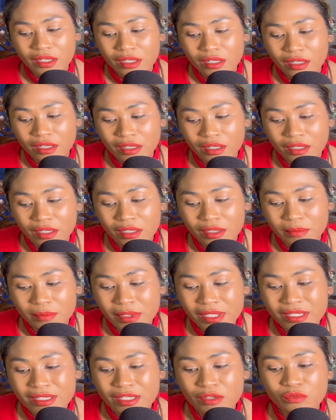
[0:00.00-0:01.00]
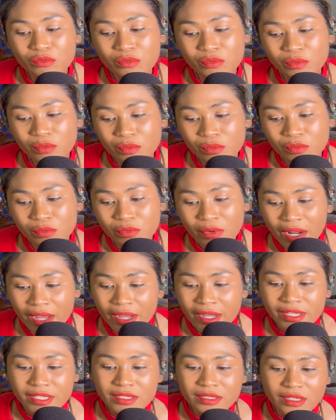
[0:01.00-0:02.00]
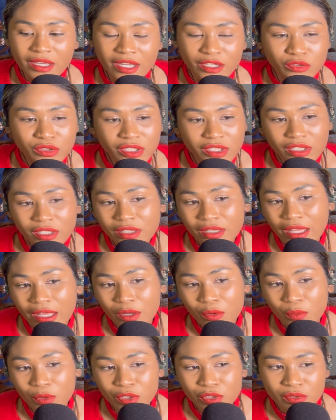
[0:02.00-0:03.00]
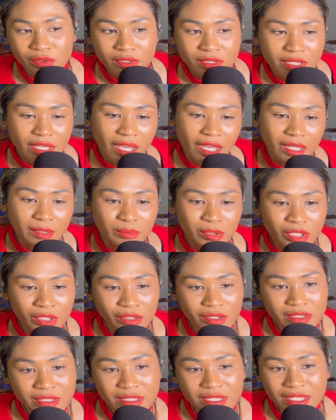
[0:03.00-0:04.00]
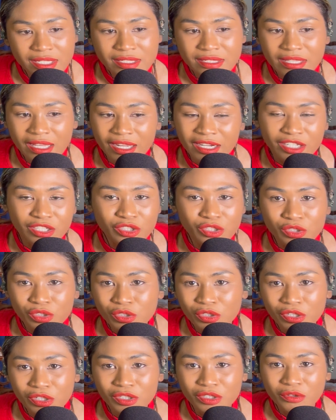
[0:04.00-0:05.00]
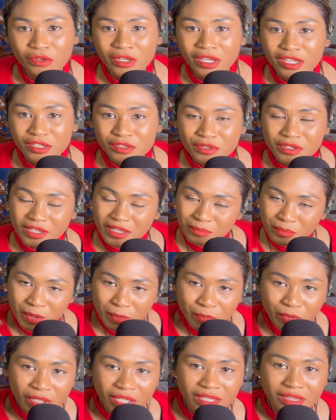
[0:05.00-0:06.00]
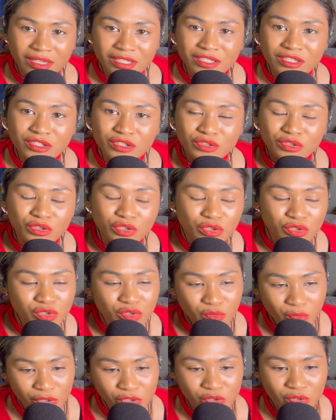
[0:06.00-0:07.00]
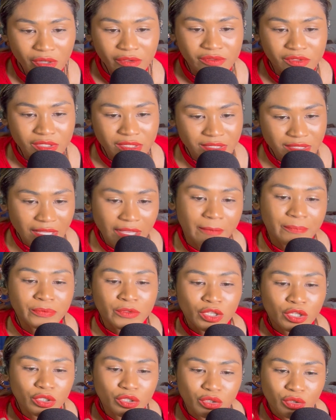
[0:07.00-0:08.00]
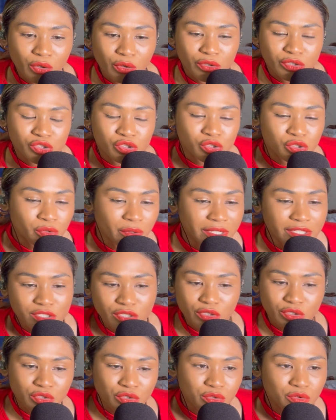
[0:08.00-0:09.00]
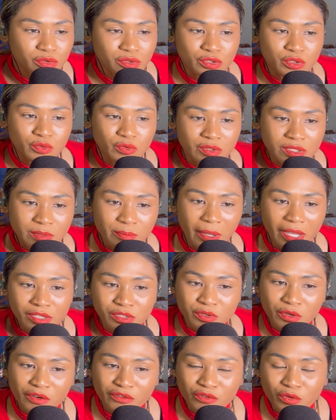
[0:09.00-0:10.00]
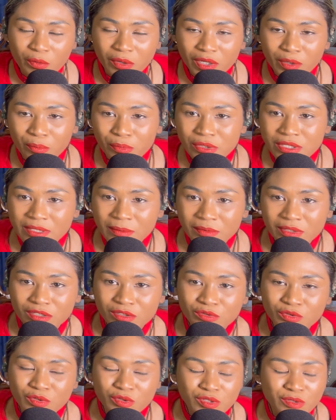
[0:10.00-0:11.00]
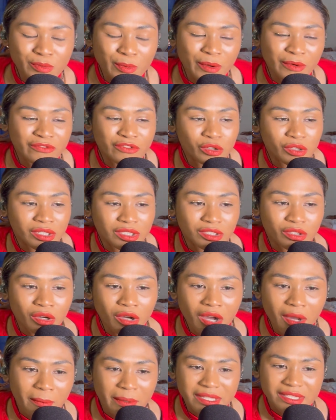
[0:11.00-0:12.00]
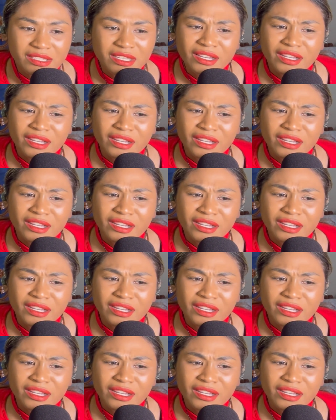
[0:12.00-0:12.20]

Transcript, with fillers: isn't right. I didn't like what you said because this, that, and the third, okay? So that people can listen to what you have to say. You don't go straight to disrespect. So if you want to put something disrespectful in the comments,